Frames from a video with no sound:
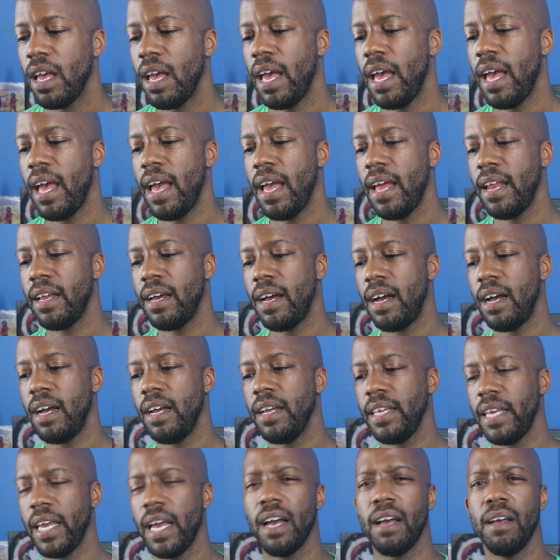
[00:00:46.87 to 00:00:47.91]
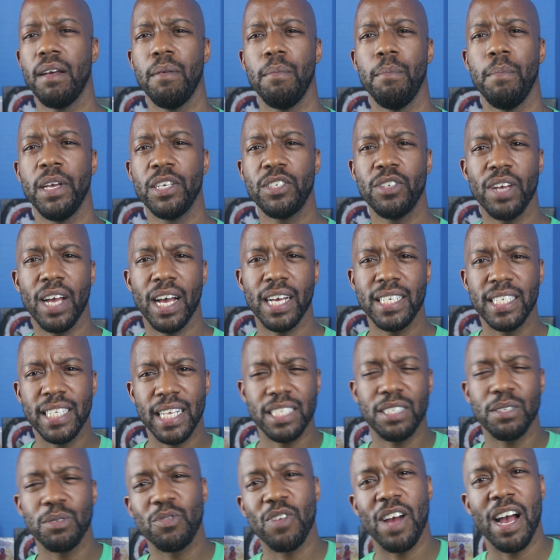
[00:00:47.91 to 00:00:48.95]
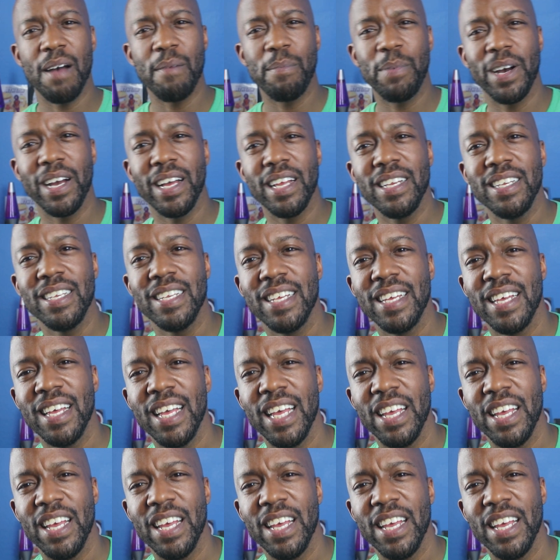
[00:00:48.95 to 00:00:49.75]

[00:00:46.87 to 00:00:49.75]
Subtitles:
And make sure you guys hit that subscribe button.